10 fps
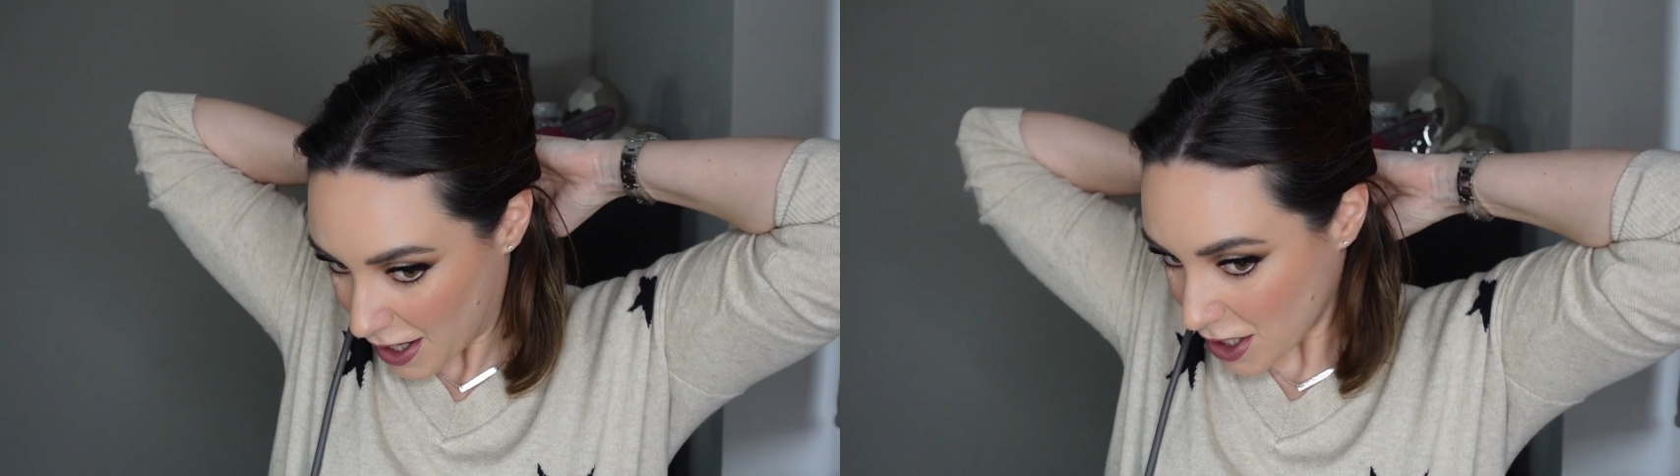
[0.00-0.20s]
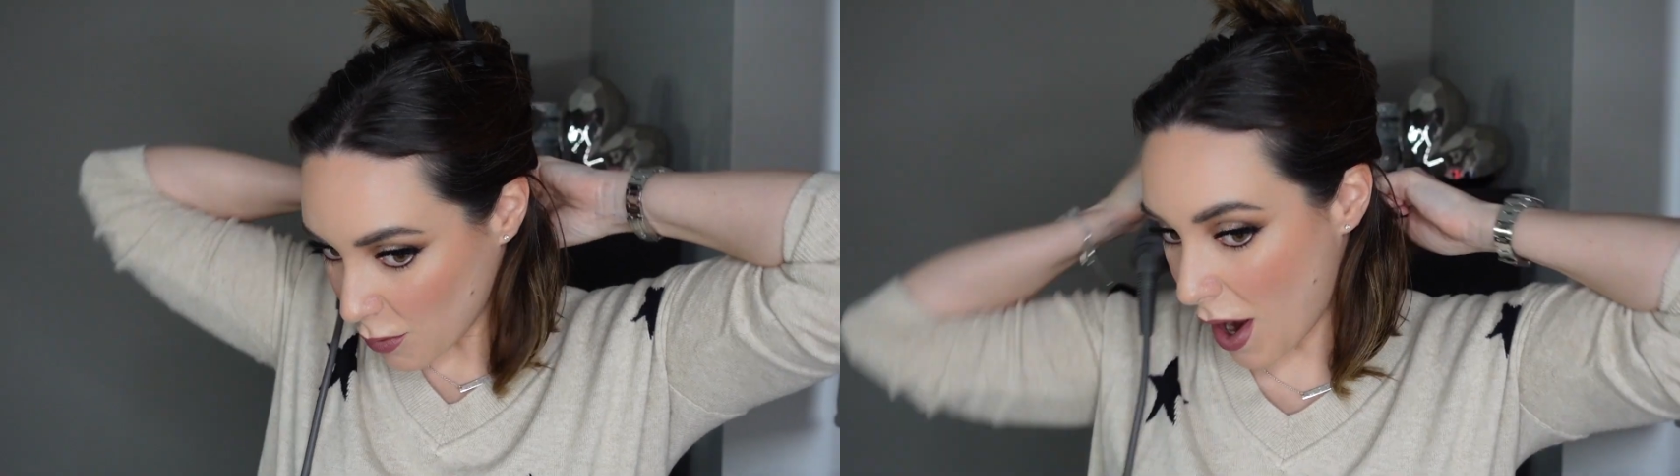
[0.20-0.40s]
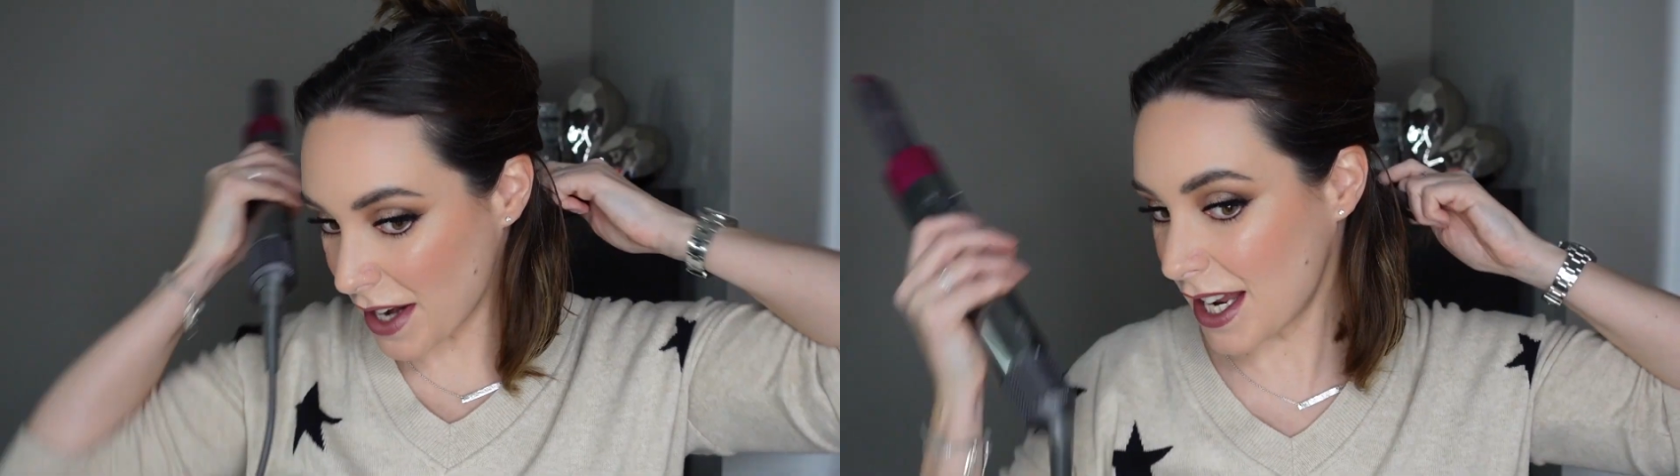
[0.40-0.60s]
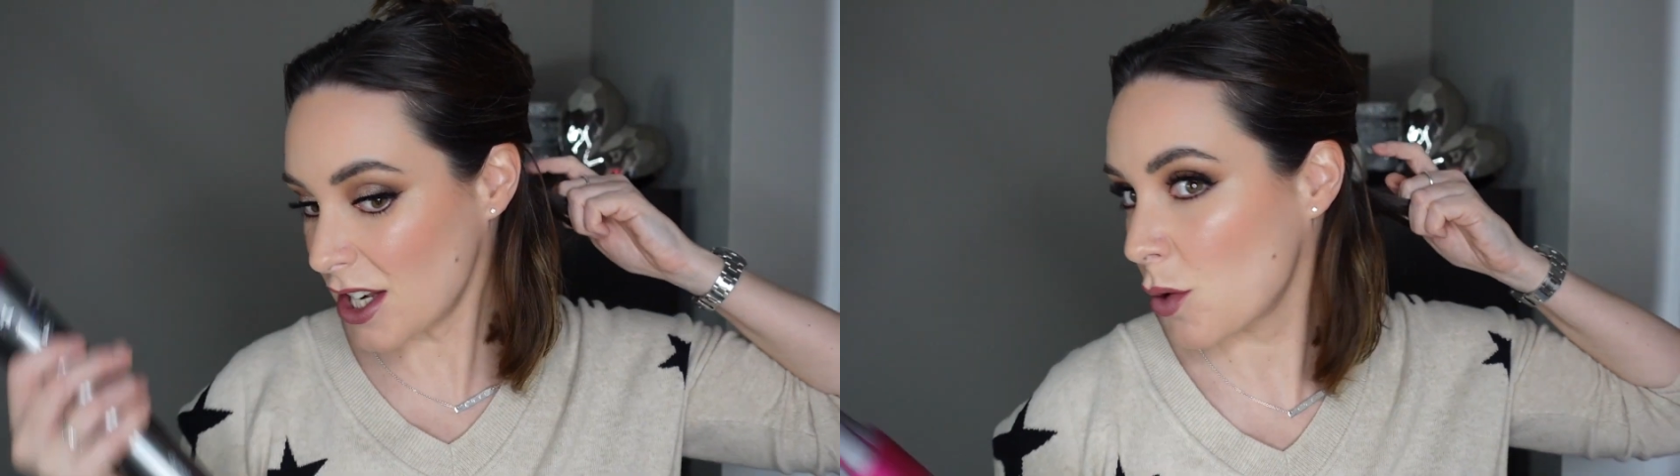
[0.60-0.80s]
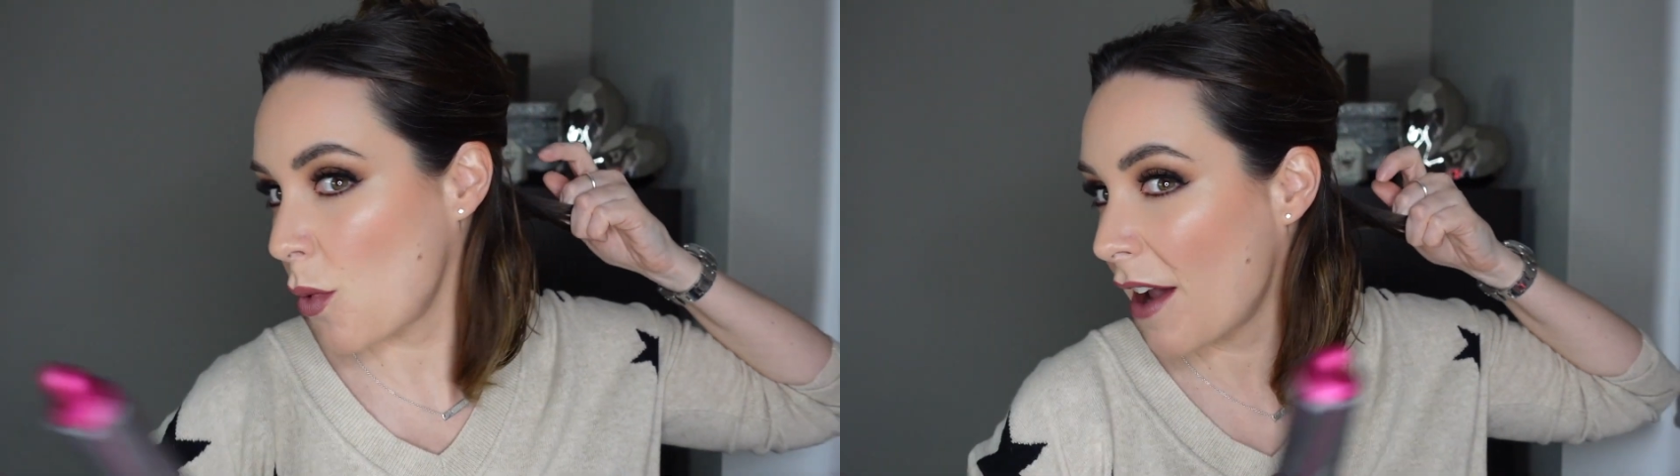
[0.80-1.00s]
So I
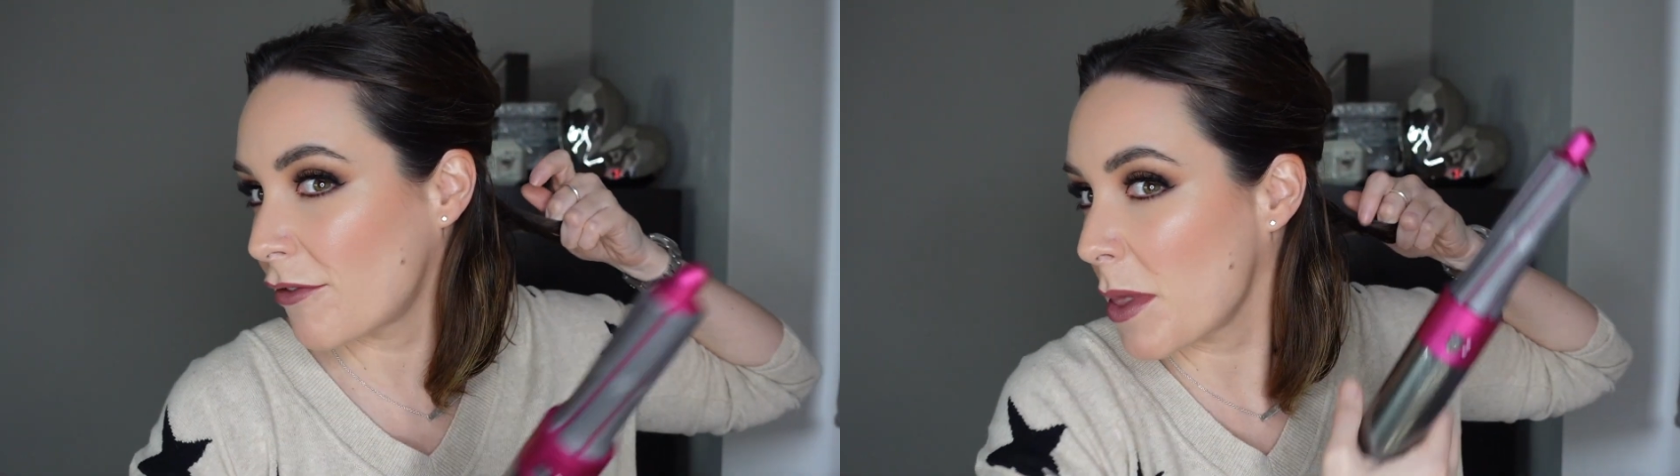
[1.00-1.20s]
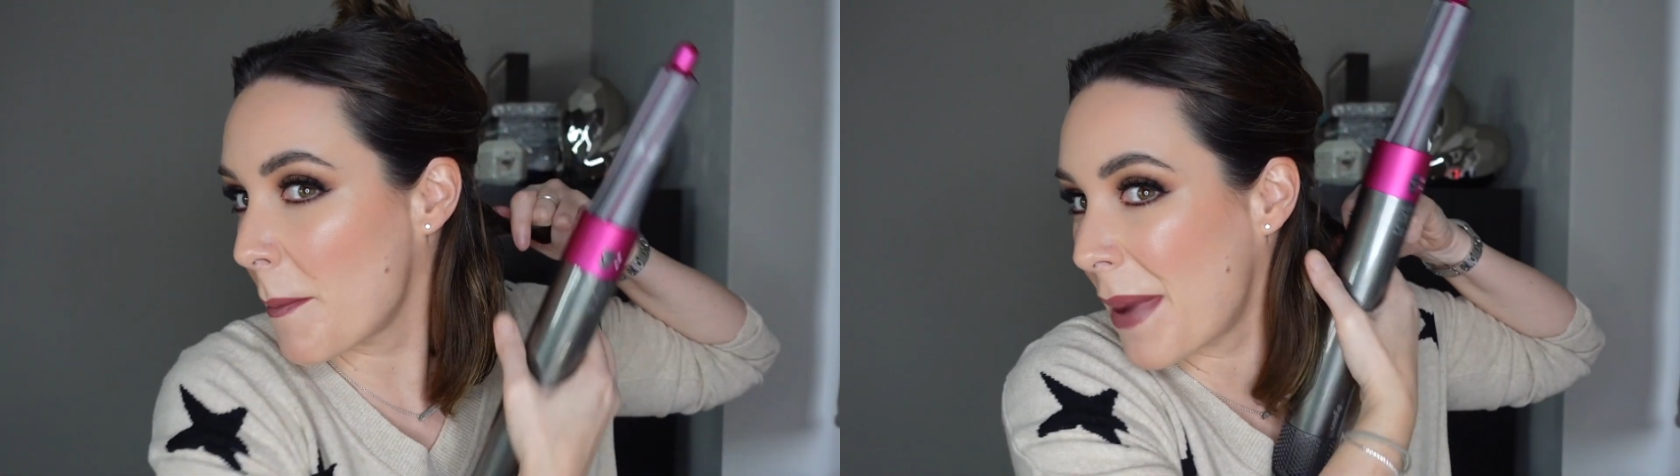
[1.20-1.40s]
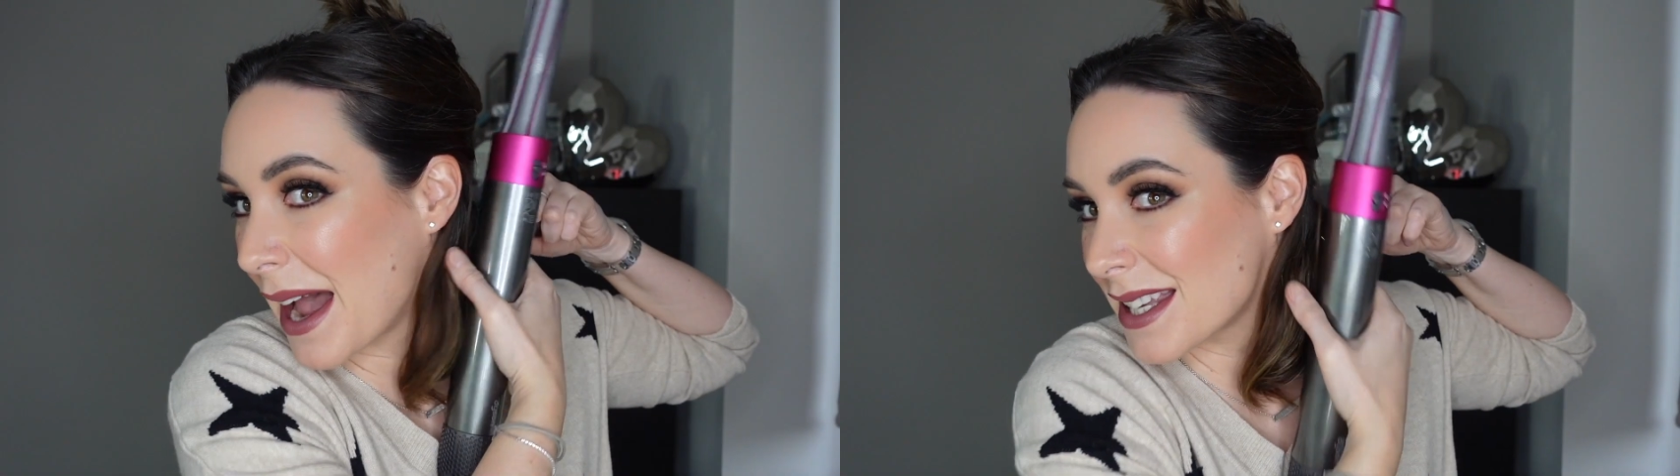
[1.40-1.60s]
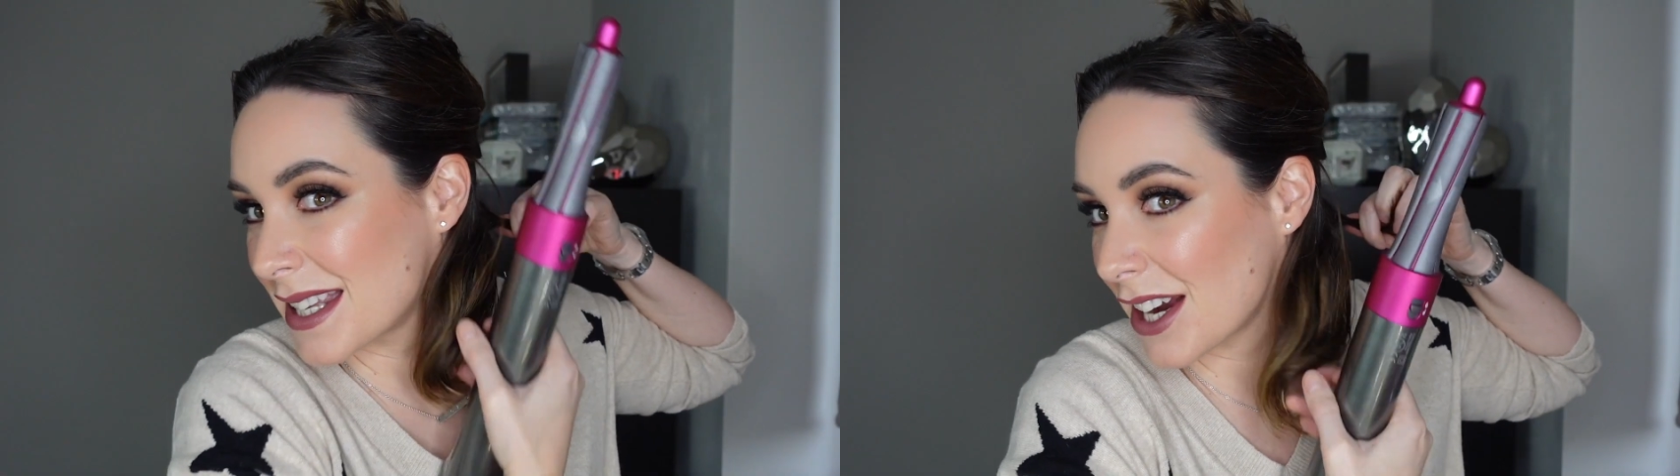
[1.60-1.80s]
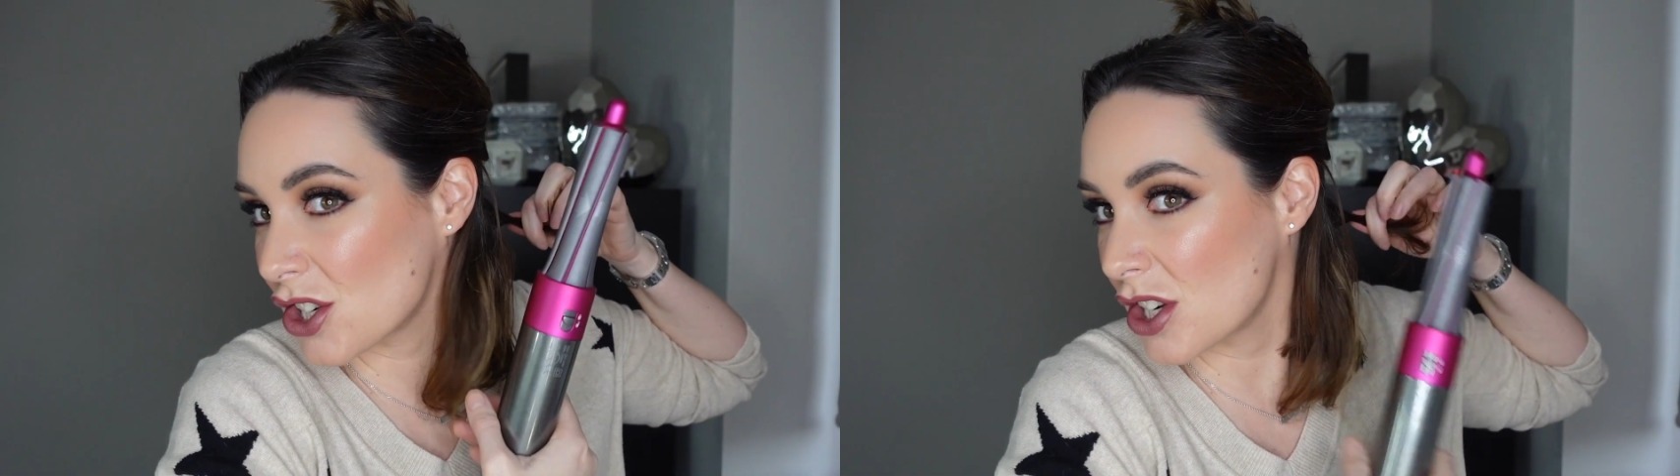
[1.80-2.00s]
tend to work from the back
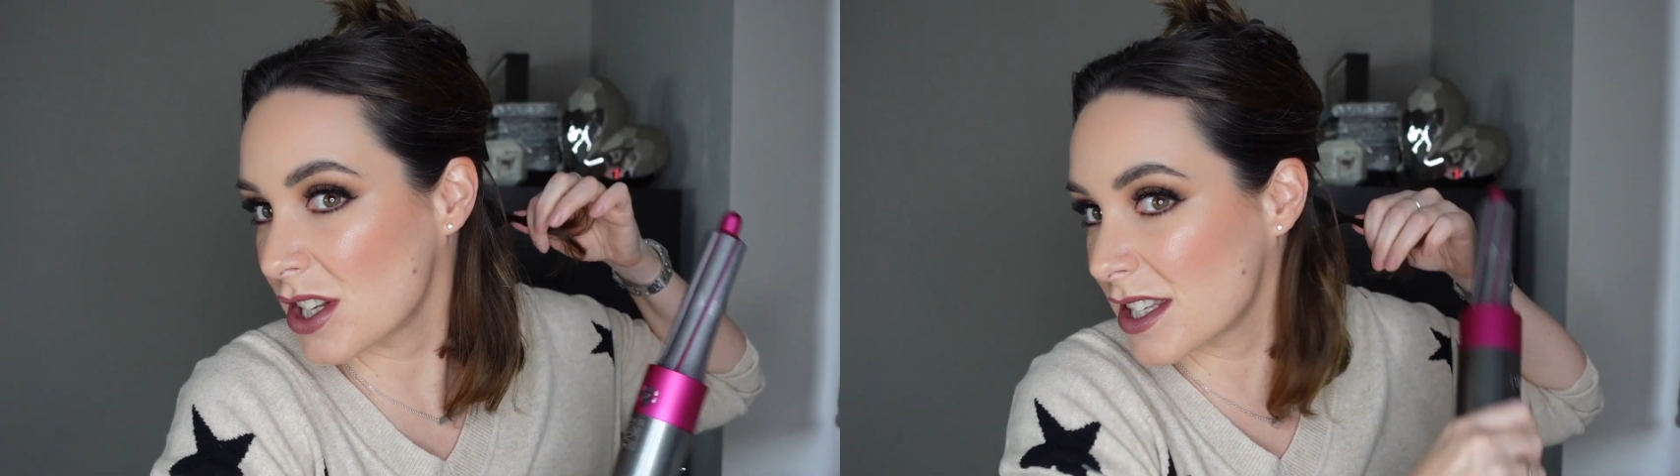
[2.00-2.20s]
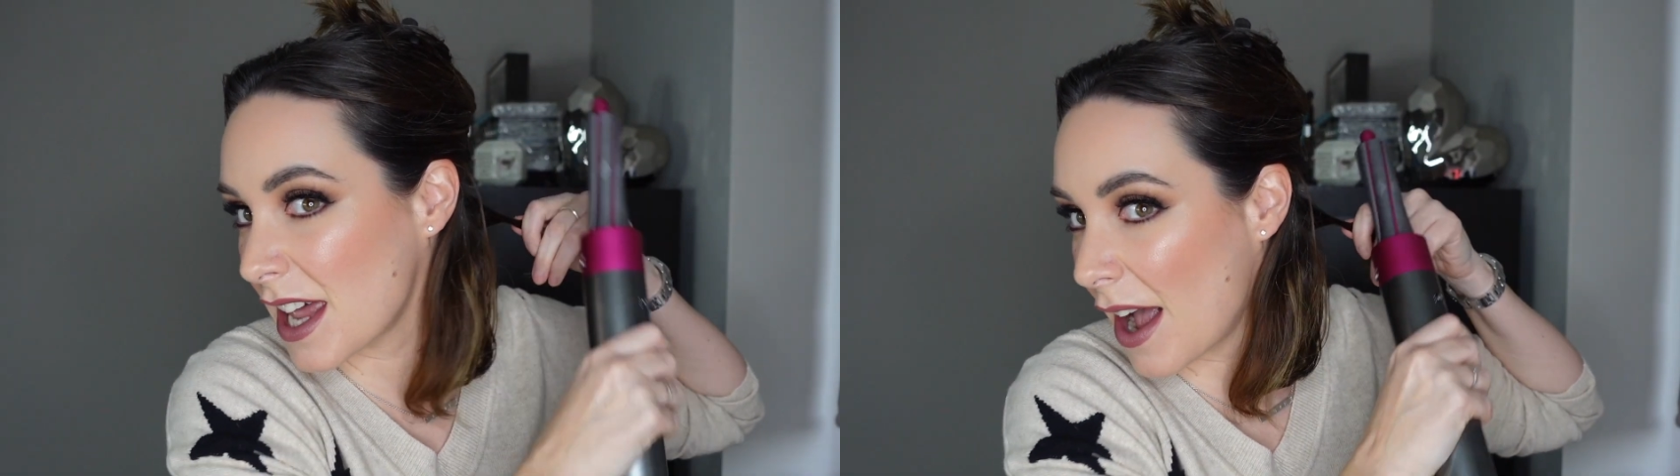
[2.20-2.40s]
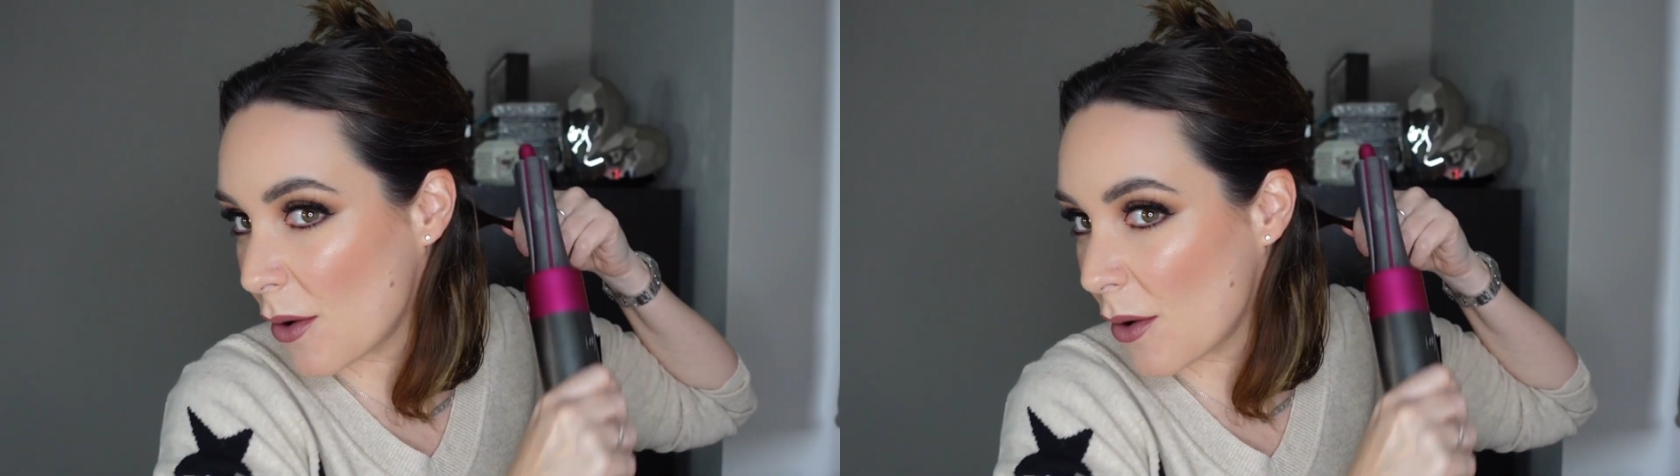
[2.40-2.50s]
sections